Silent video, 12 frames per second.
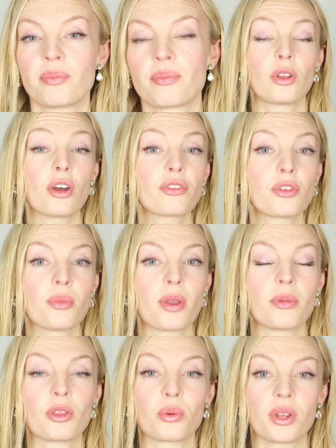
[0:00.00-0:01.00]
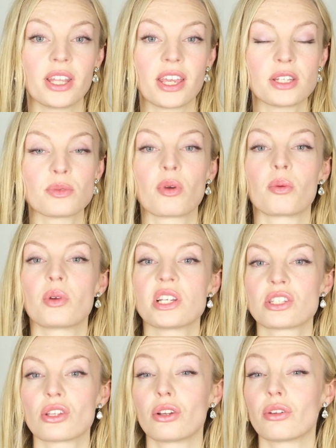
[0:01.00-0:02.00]
But after maybe 3 days, my
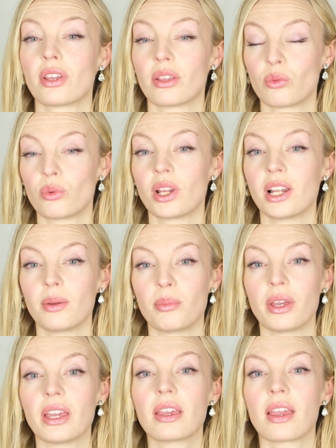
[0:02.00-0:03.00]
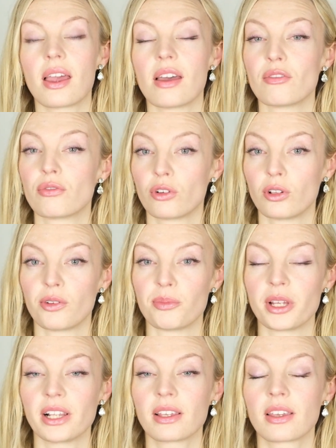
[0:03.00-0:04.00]
breast started to get really big and full of
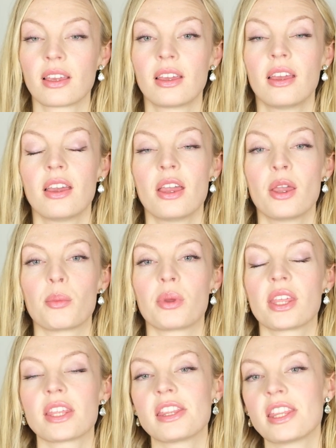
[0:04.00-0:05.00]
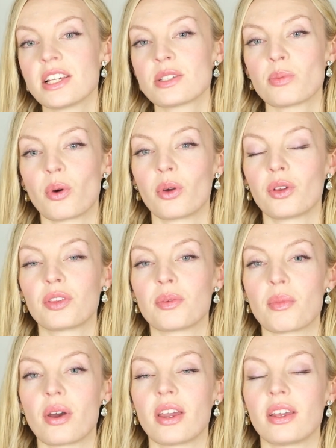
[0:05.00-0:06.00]
milk. But at this
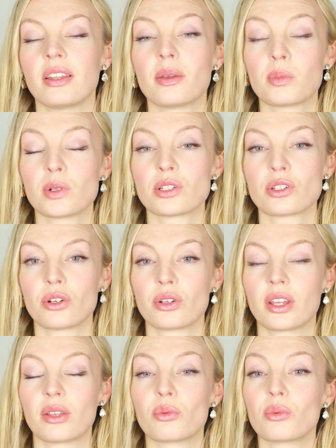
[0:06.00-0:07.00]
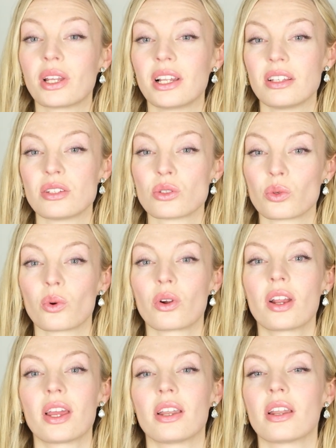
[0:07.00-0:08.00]
point, my nipples started to get really
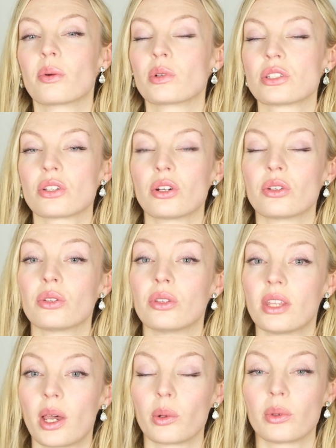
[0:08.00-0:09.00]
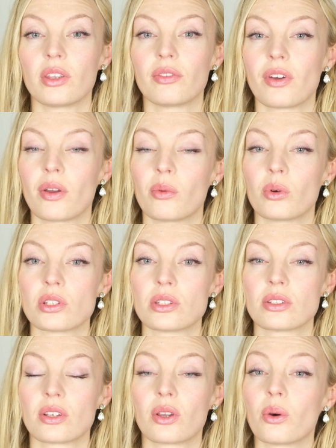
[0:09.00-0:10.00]
sore, and I was starting to doubt if I
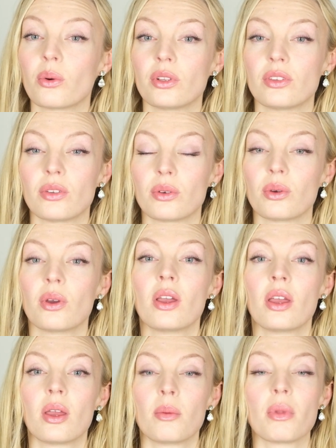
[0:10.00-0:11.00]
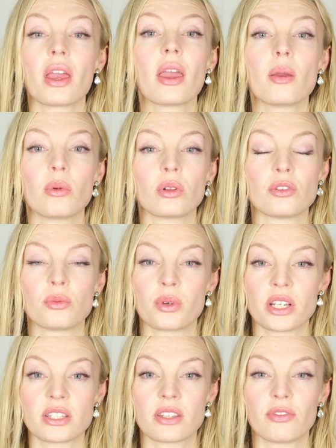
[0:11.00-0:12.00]
was going to be able to
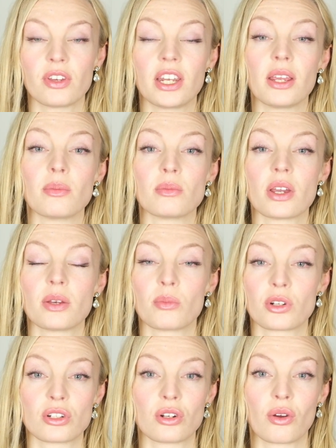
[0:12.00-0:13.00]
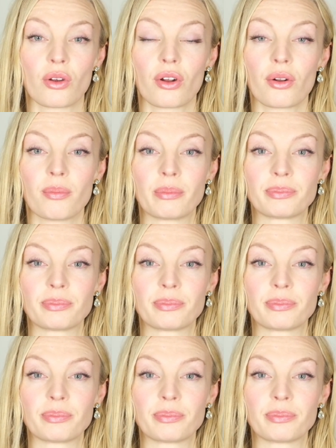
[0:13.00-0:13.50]
breastfeed him much longer.